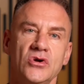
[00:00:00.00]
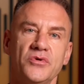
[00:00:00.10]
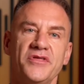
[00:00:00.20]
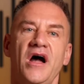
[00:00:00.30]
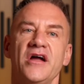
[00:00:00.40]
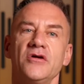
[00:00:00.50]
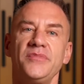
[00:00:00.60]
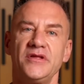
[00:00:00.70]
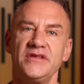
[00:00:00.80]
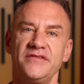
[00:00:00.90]
with higher
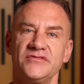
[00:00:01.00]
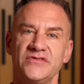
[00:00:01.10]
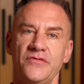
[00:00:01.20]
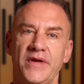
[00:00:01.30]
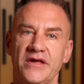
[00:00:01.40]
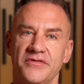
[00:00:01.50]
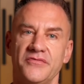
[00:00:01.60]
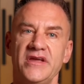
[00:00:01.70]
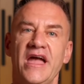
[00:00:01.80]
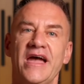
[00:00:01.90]
blood levels of omega
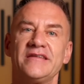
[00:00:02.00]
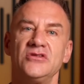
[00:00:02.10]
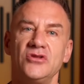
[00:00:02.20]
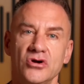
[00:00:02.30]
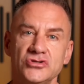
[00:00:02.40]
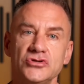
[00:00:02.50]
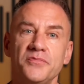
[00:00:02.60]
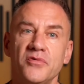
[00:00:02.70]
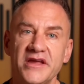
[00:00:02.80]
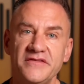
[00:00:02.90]
three had larger
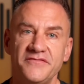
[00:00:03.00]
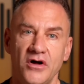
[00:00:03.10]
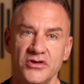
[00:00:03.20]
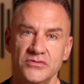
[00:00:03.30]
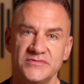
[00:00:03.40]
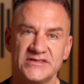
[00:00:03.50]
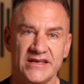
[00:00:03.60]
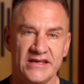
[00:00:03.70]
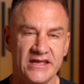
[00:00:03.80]
brain volumes